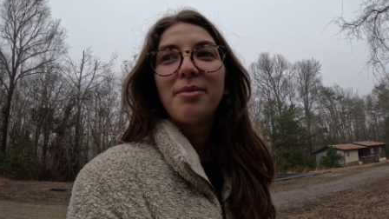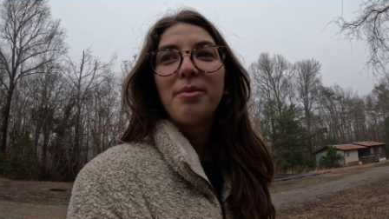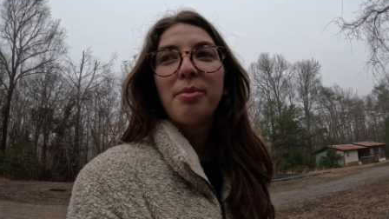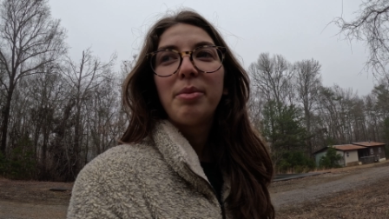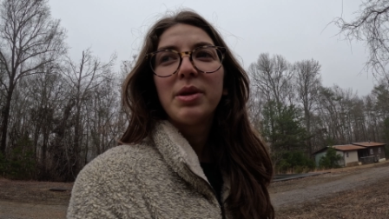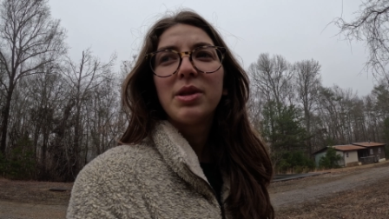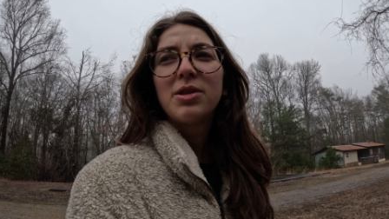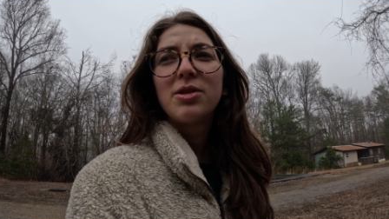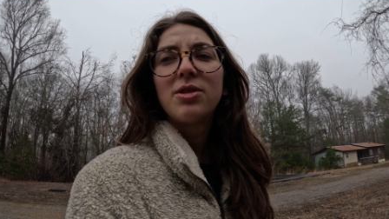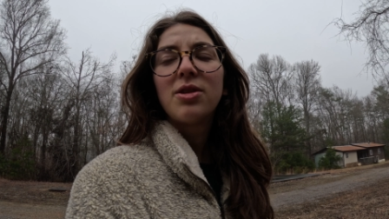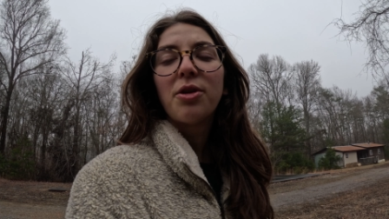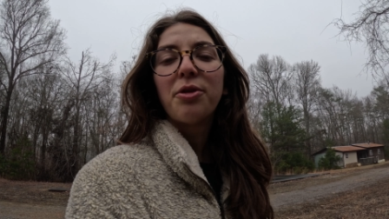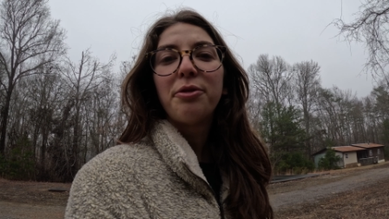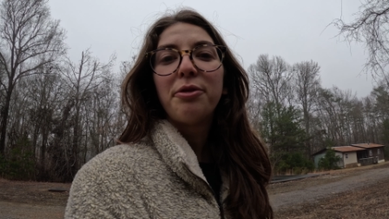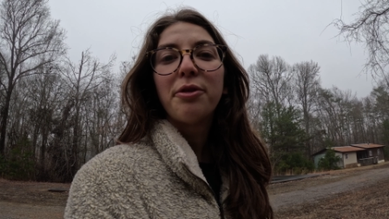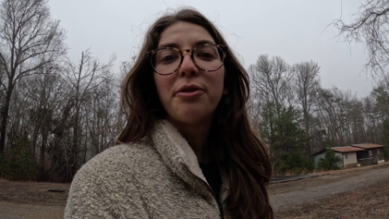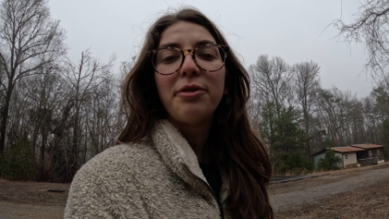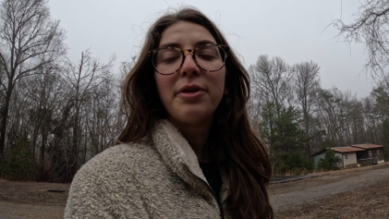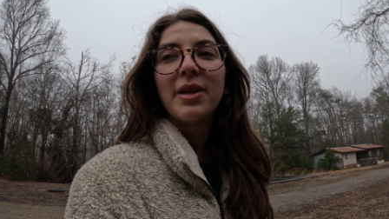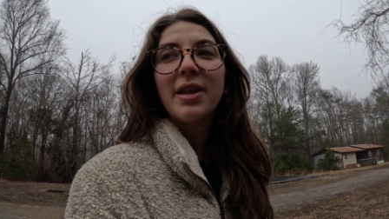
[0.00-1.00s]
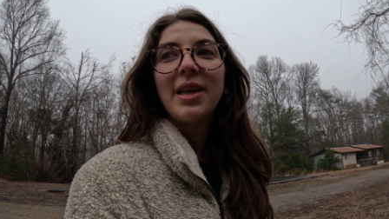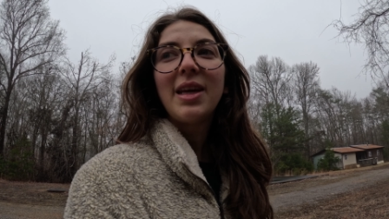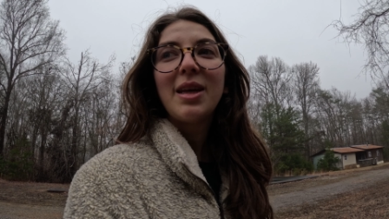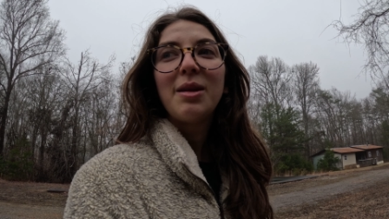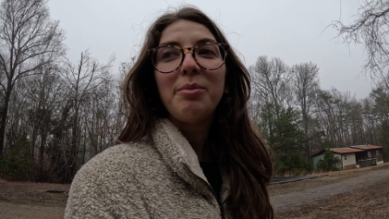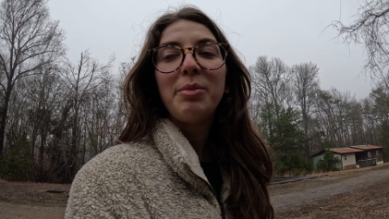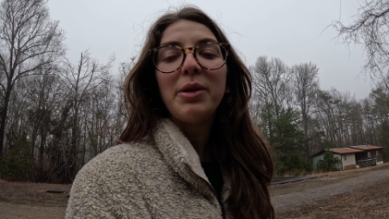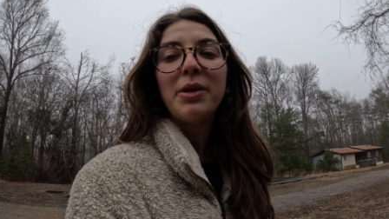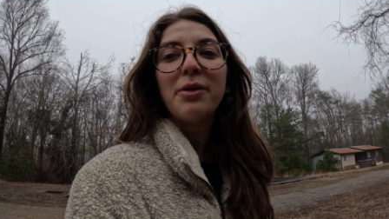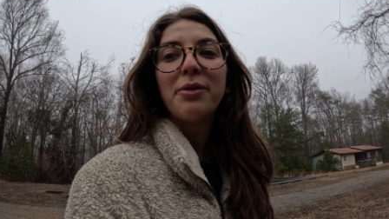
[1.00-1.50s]
but so fulfilling
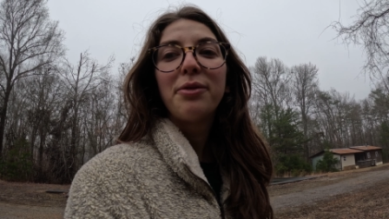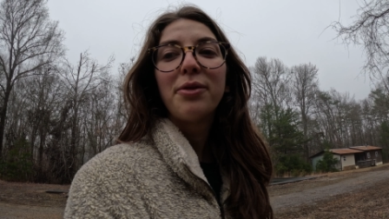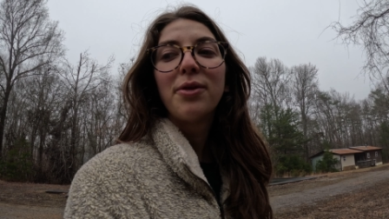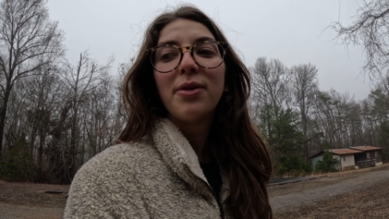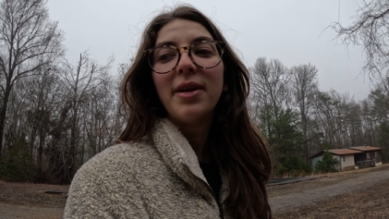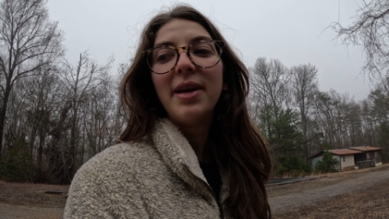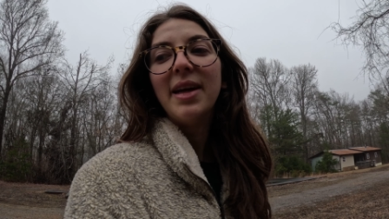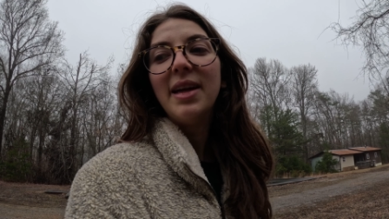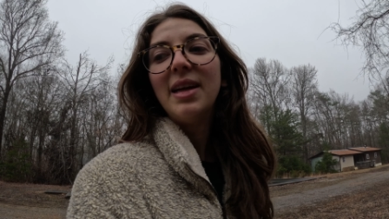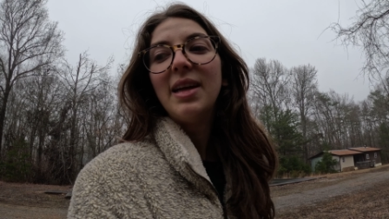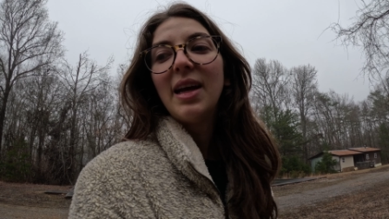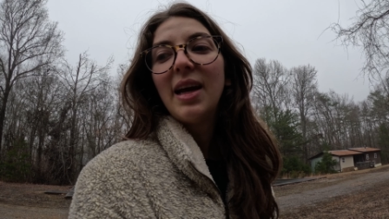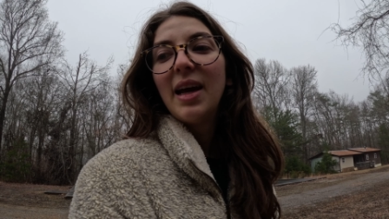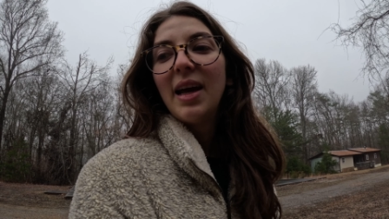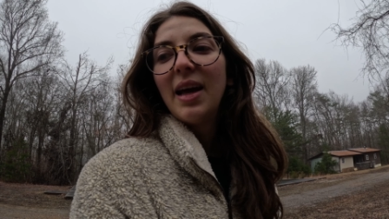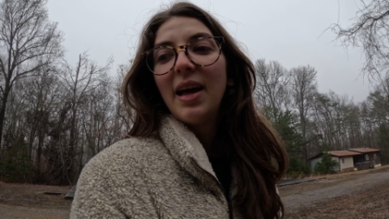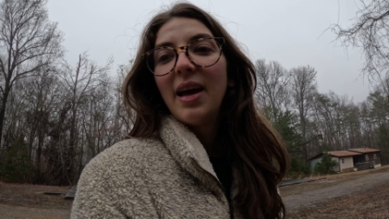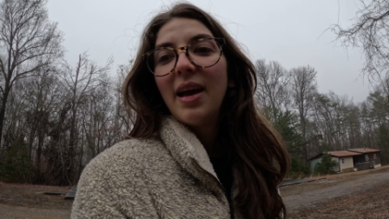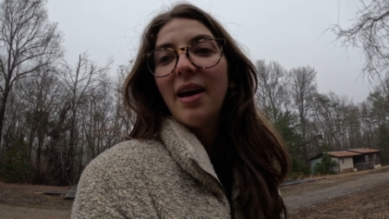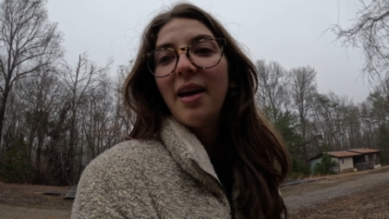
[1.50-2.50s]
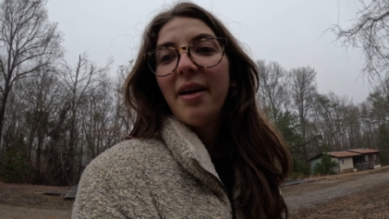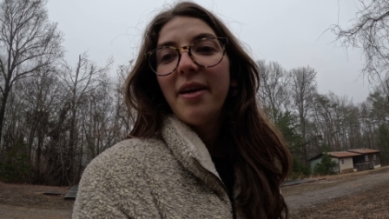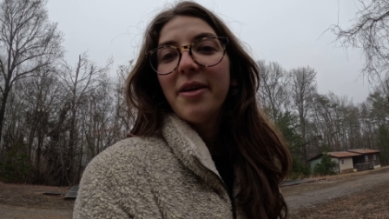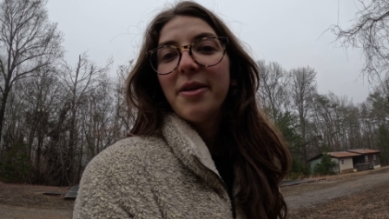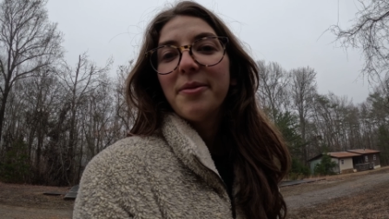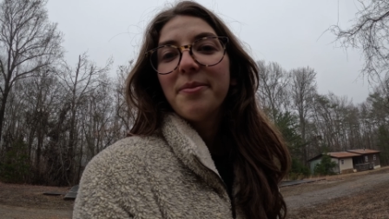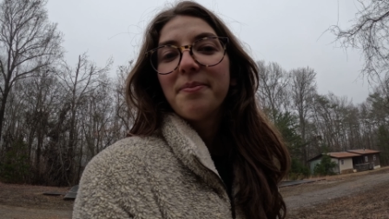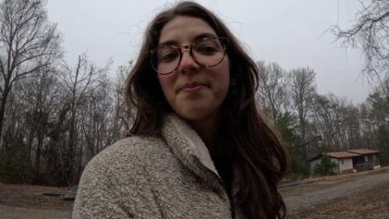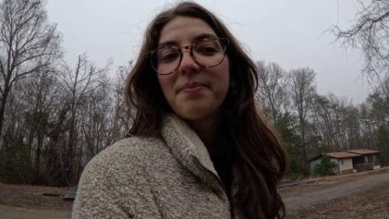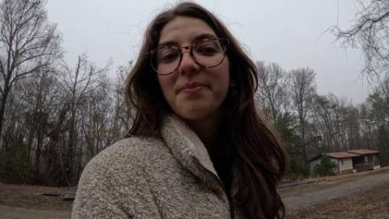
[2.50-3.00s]
and beautiful, and
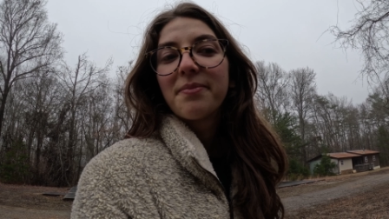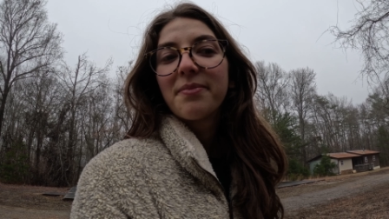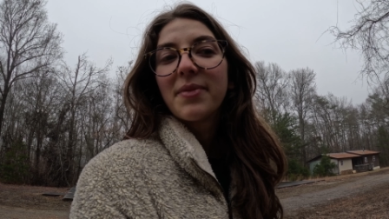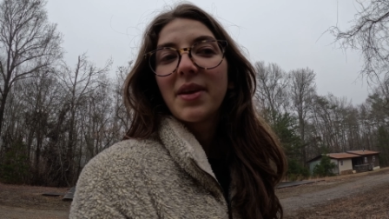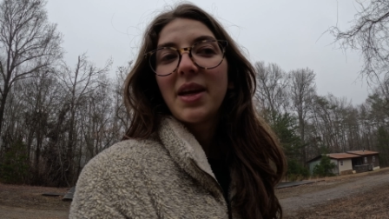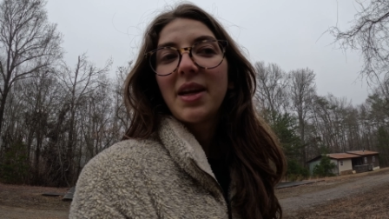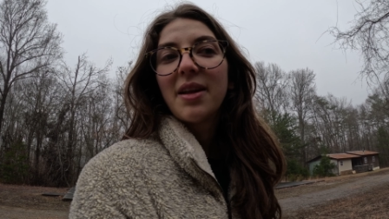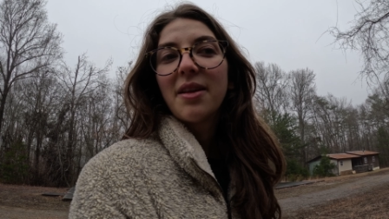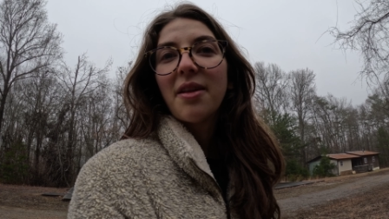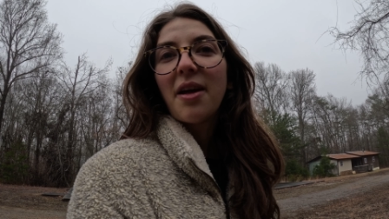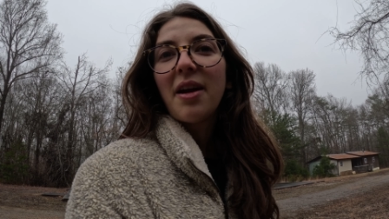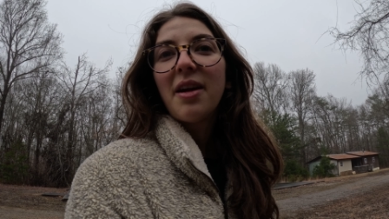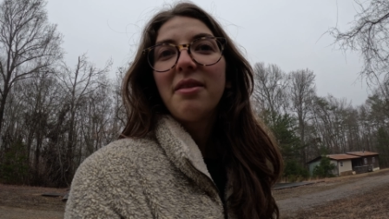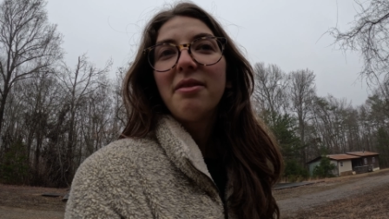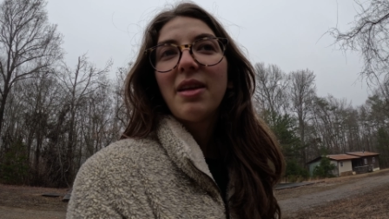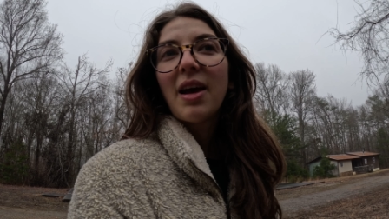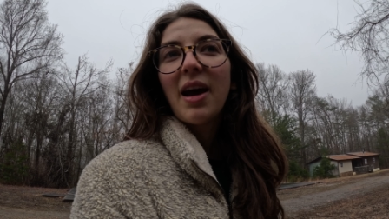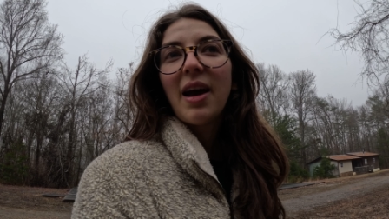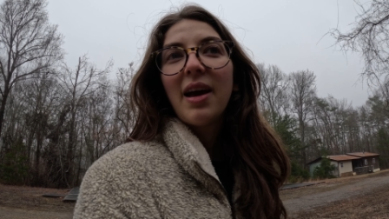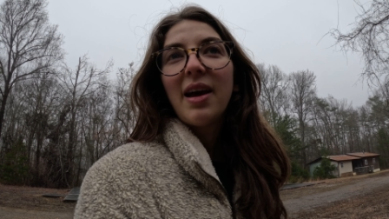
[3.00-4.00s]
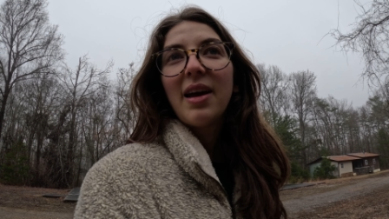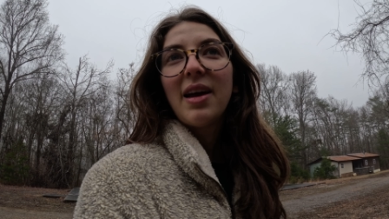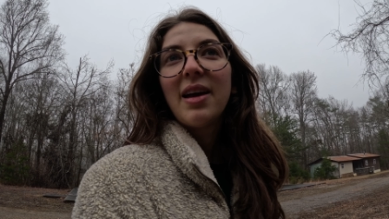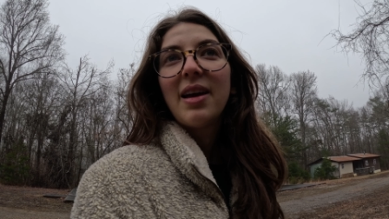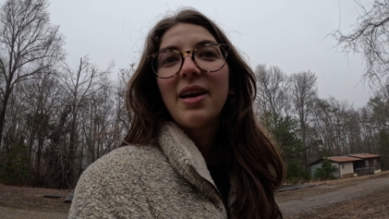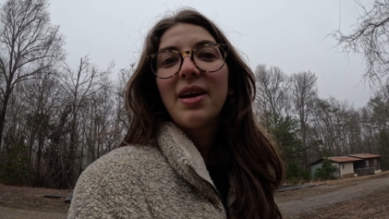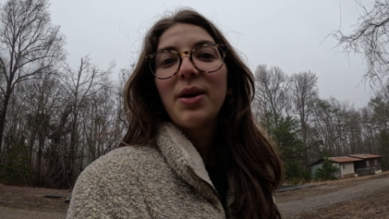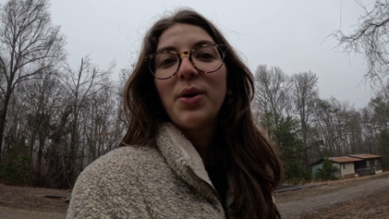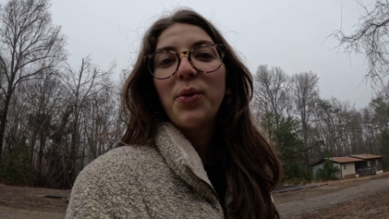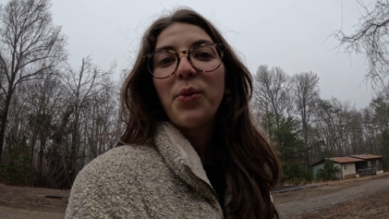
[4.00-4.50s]
a lot of that
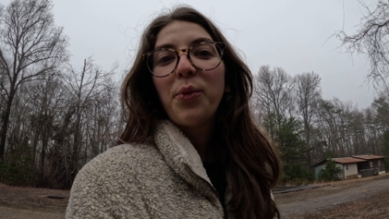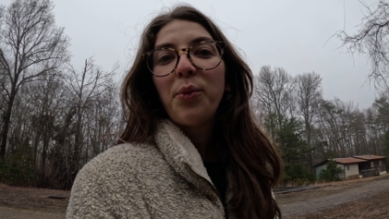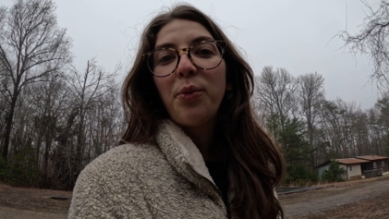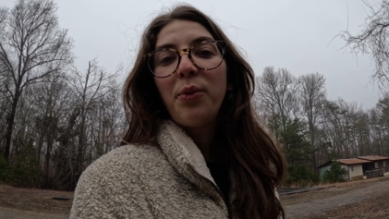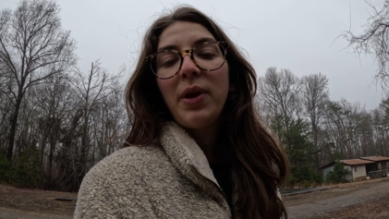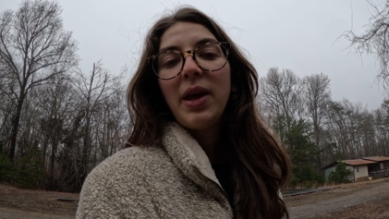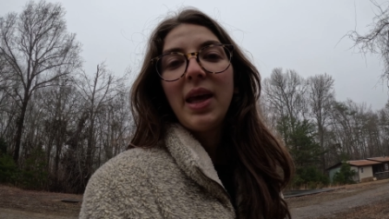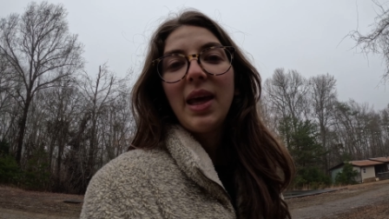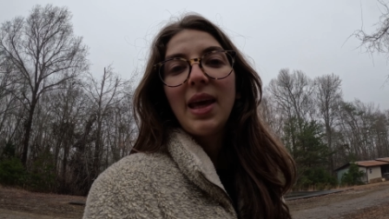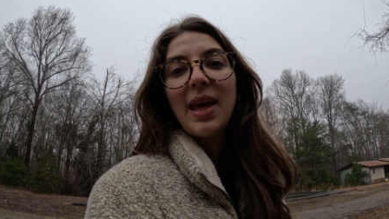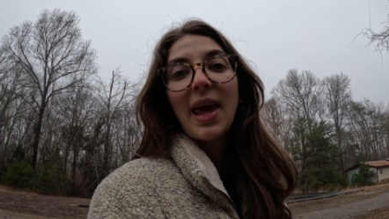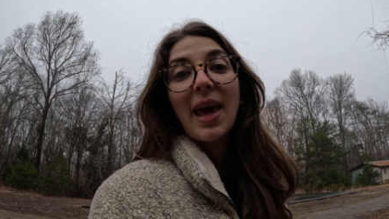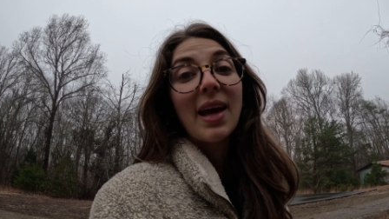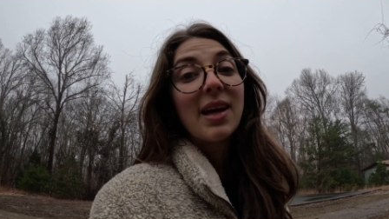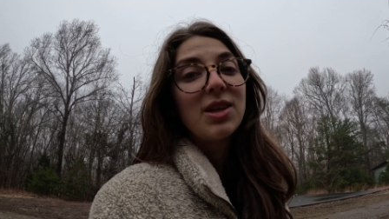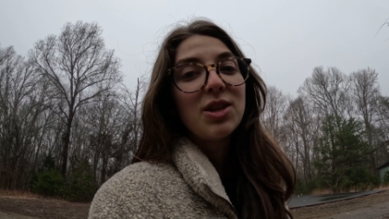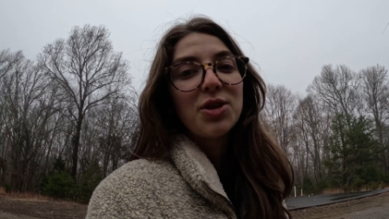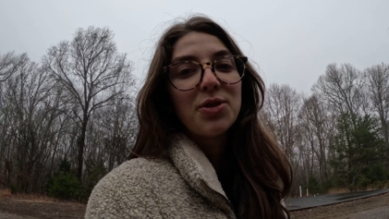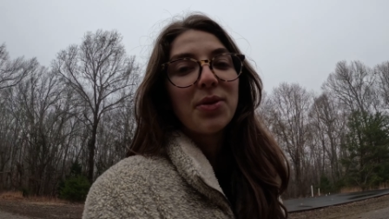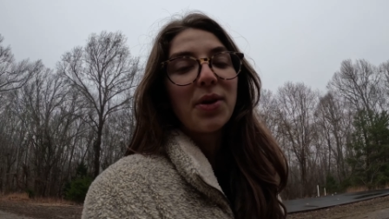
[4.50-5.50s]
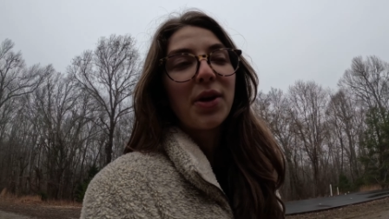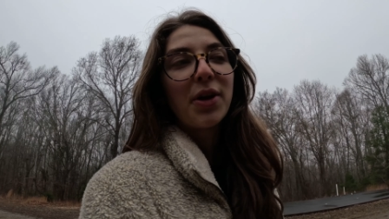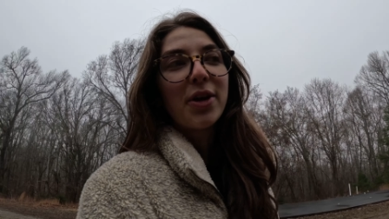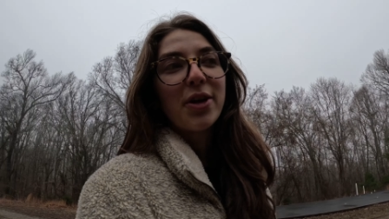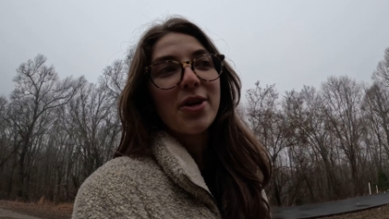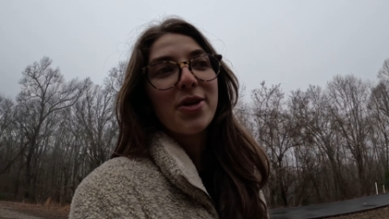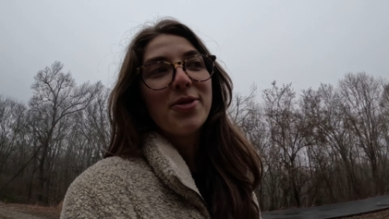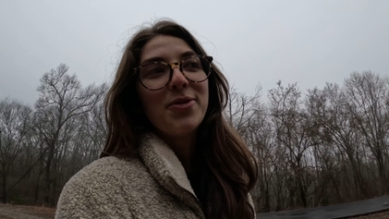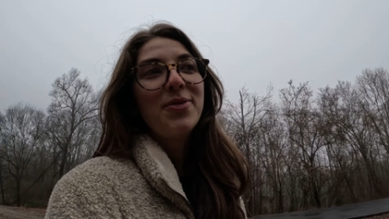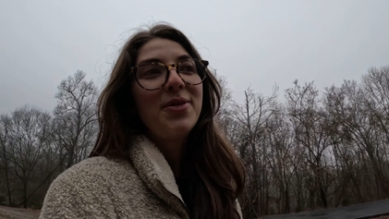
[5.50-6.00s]
we can't do on our
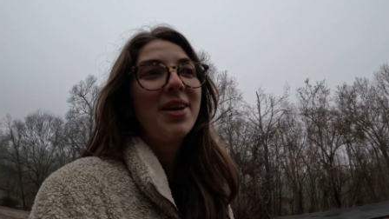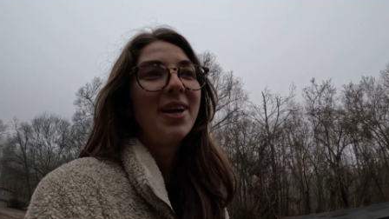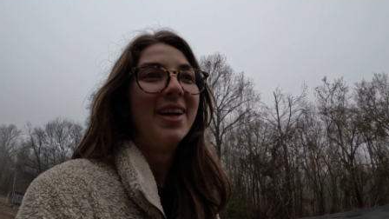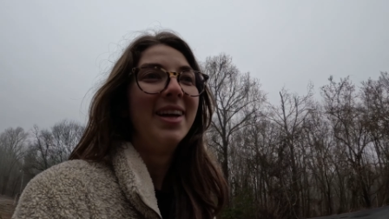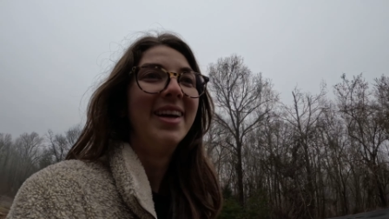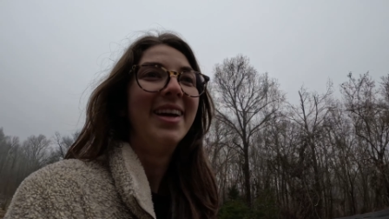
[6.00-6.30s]
own.